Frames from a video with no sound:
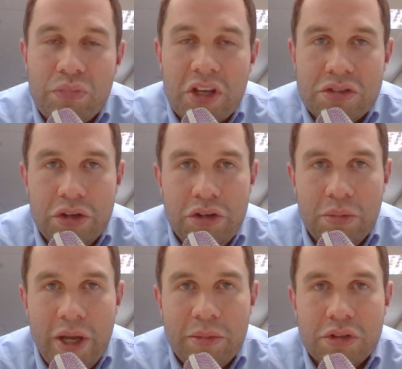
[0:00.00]
So you'll
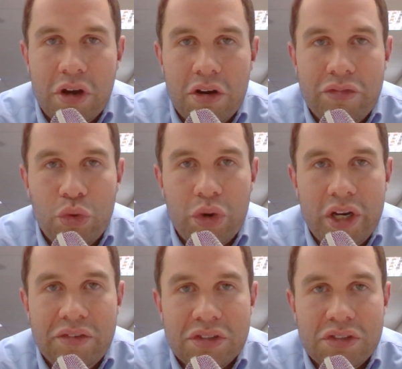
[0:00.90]
be able to go for
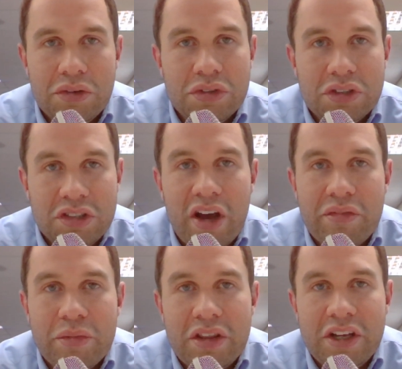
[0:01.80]
whatever services
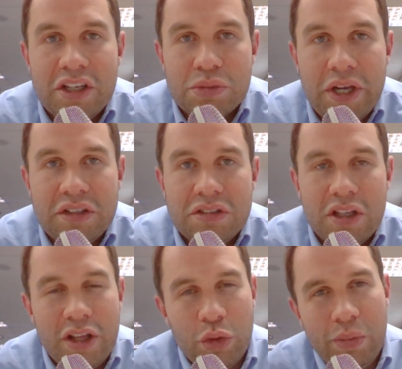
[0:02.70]
government think is best,
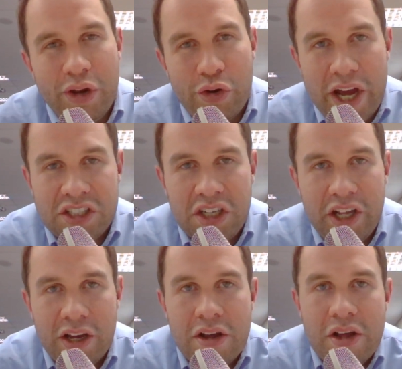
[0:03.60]
and there will be
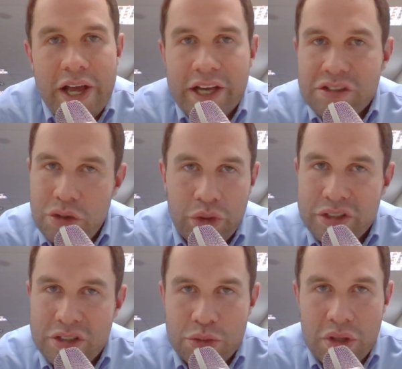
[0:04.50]
rationing, as there
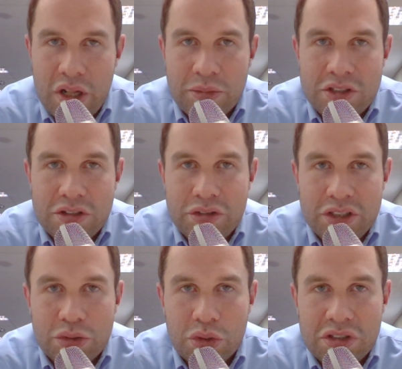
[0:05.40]
always is with limited
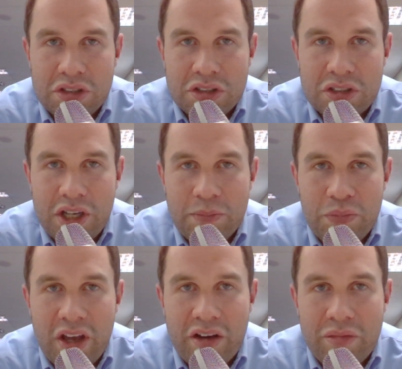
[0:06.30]
resources.
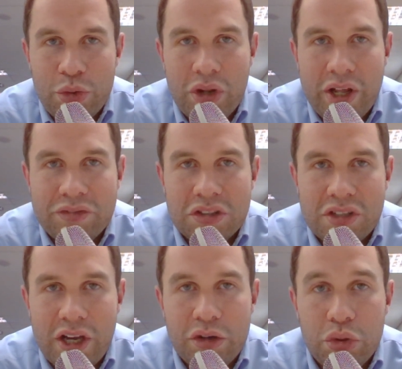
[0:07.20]
The government will have to
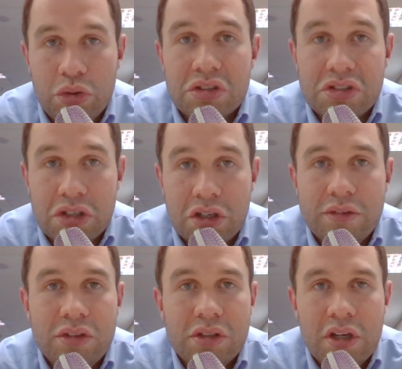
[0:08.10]
decide who
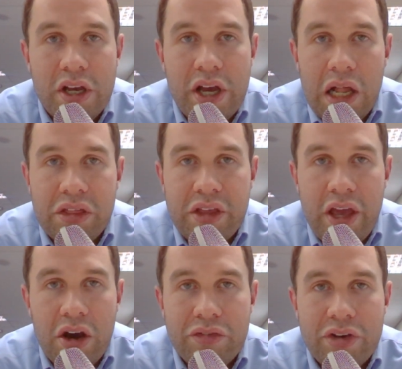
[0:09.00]
deserves
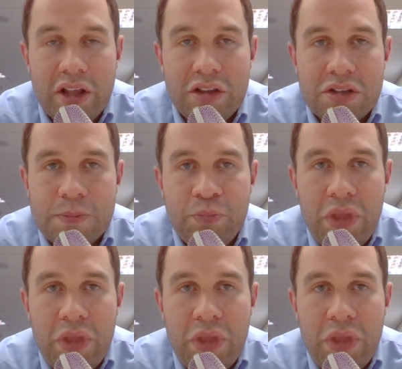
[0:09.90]
healthcare over others,